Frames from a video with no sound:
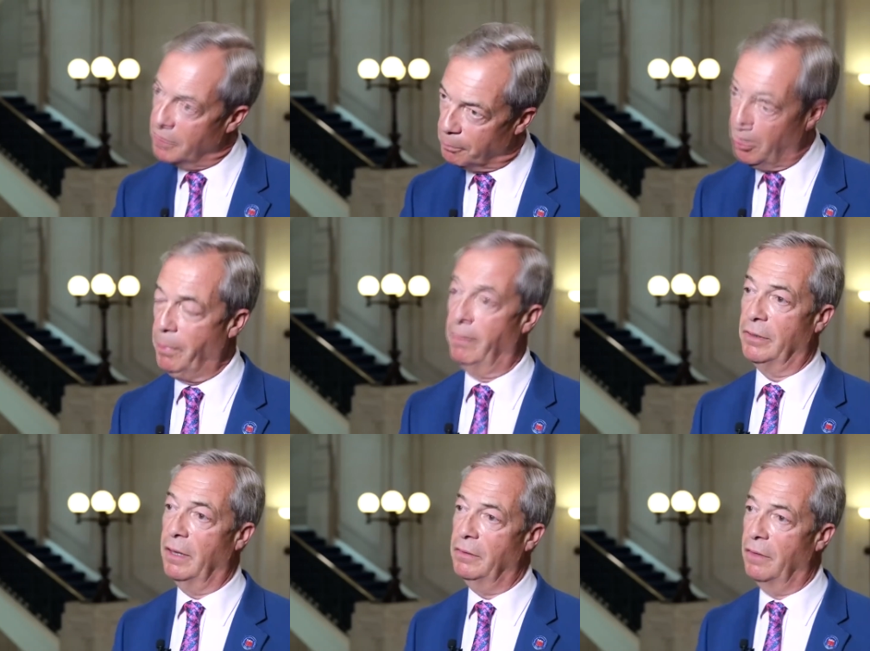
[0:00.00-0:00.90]
The
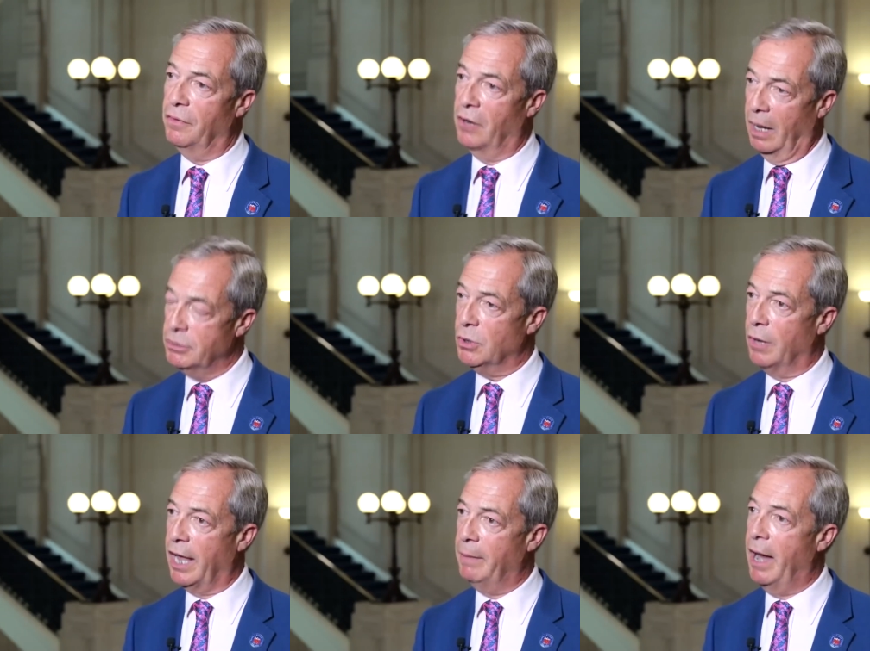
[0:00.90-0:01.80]
problem that, that, that I'm
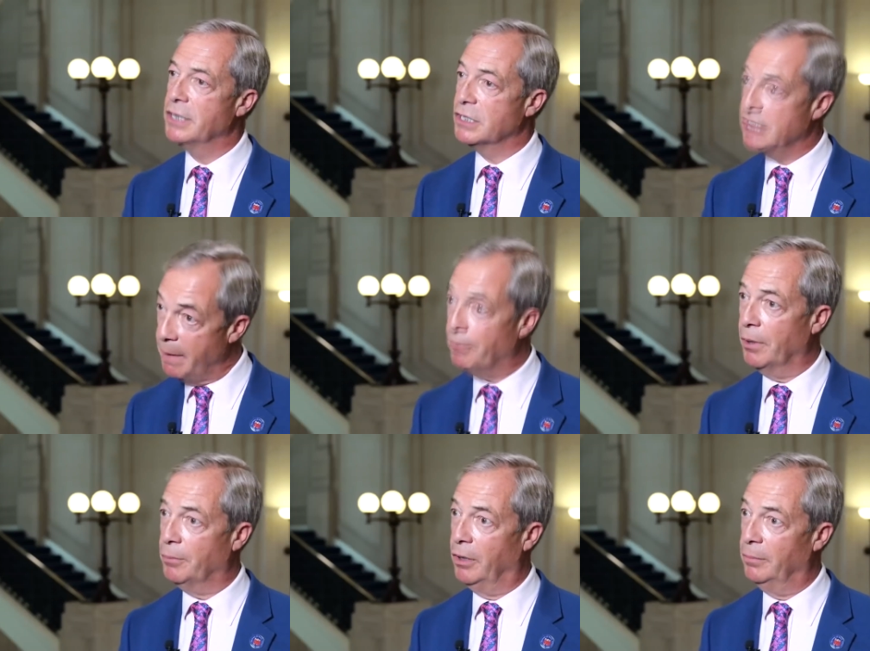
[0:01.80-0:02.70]
talking about is a
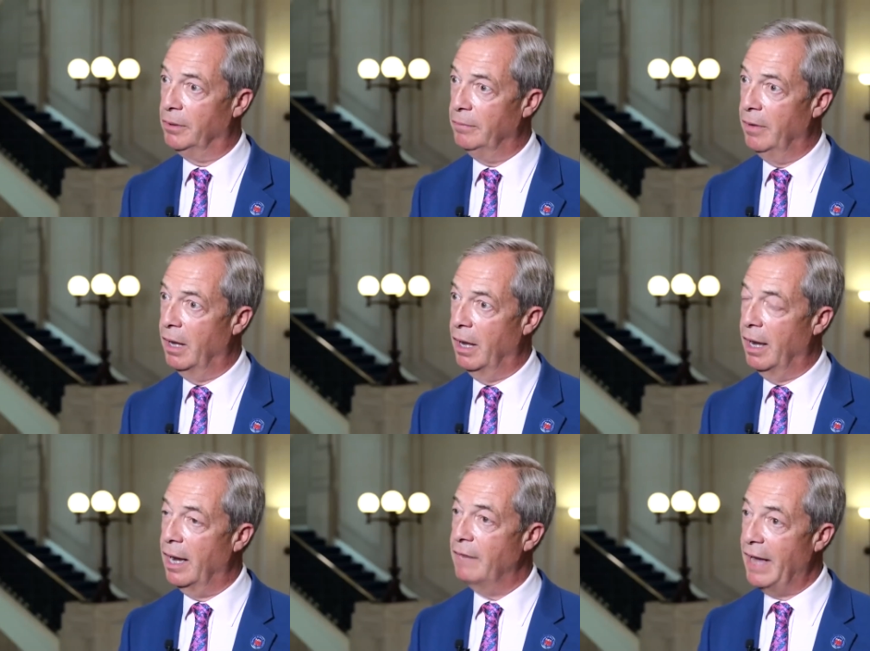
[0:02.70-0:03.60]
separate problem
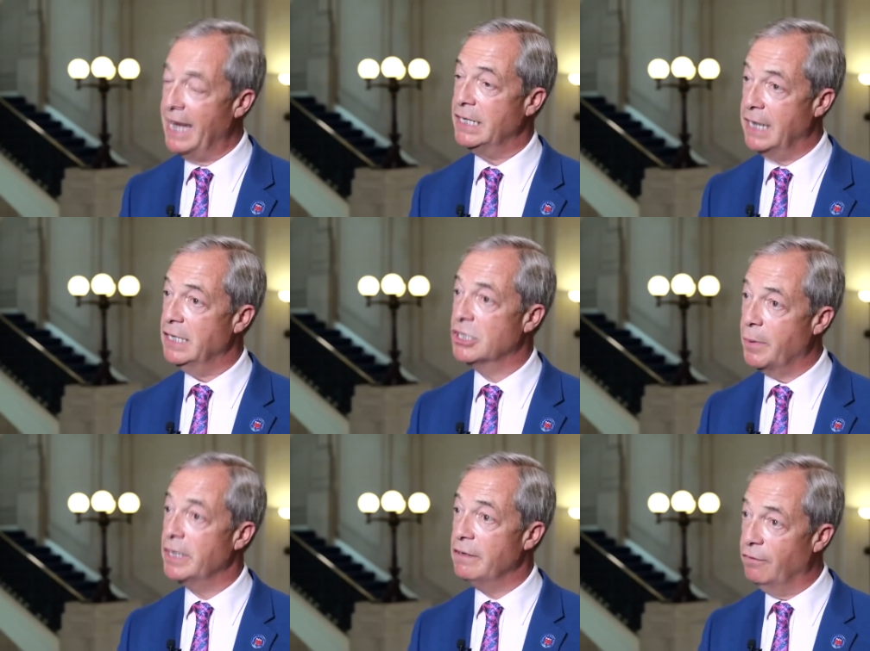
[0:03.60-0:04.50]
of 18 to
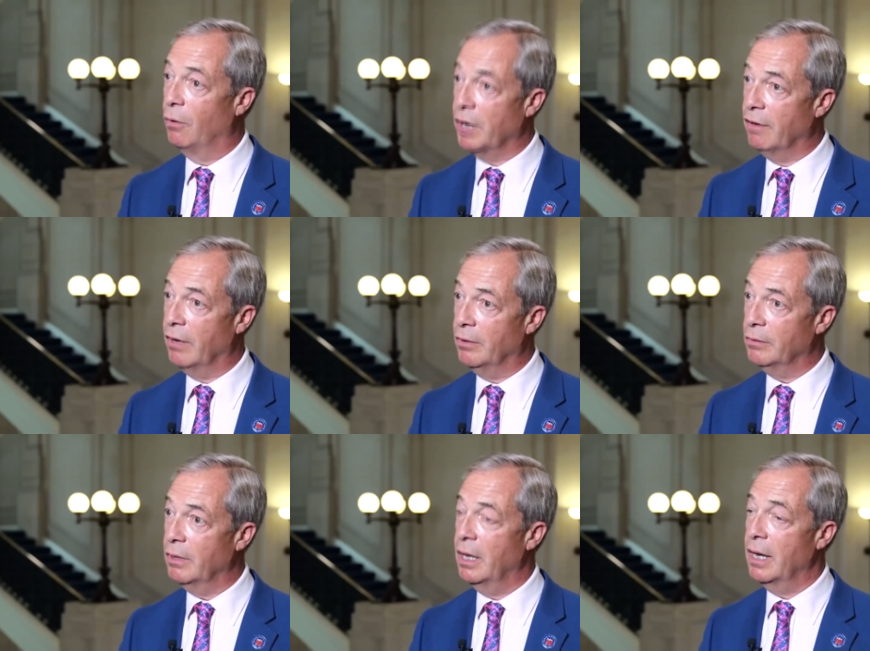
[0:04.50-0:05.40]
24 year
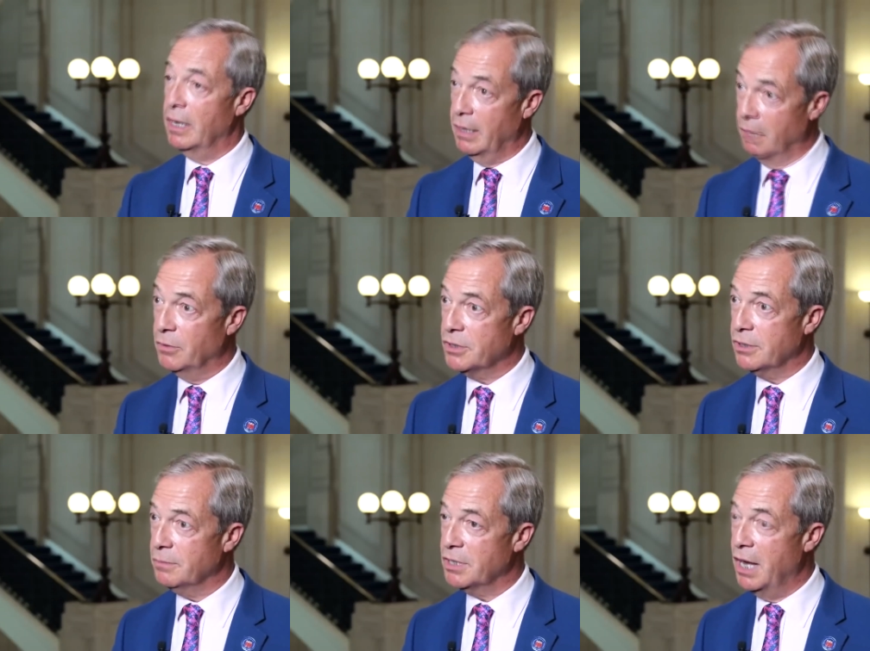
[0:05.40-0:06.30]
old young
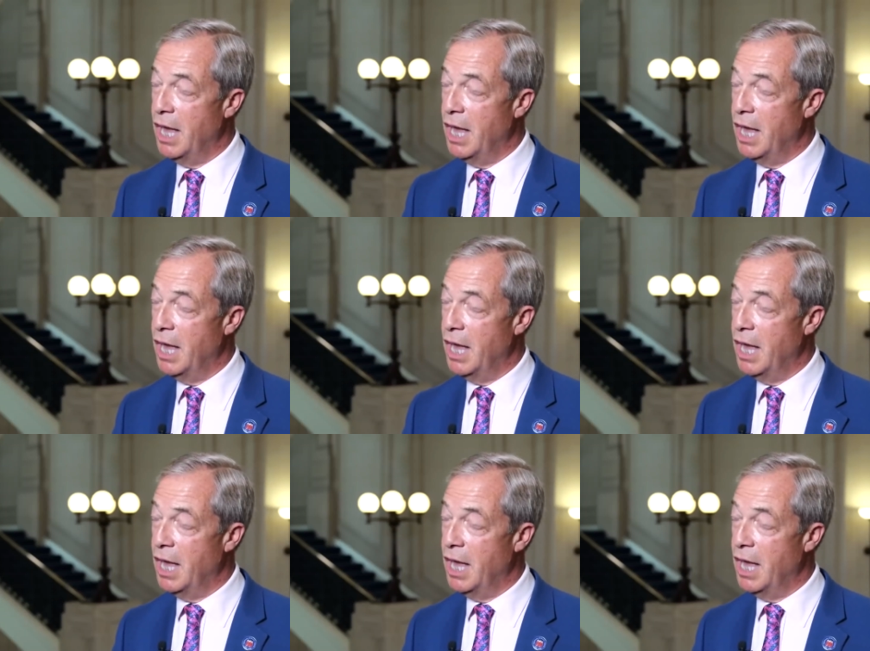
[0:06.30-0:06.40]
Muslims